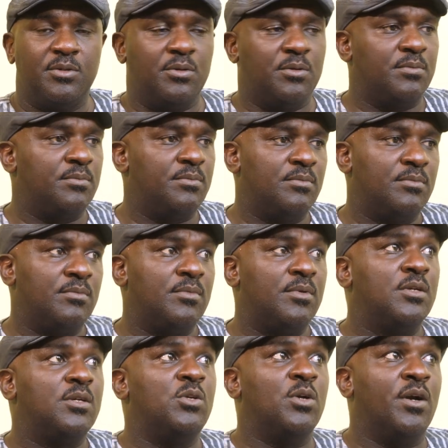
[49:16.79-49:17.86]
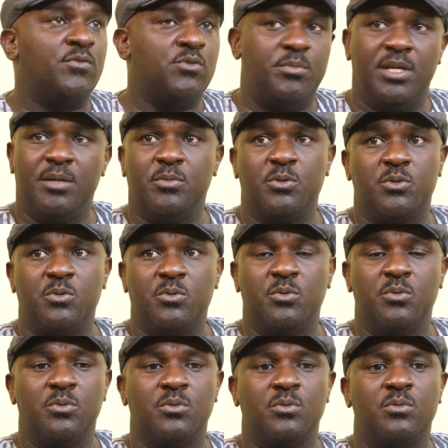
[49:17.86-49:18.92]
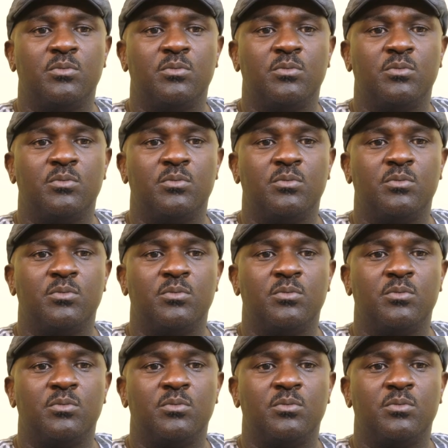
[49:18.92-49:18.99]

know, you have to be able to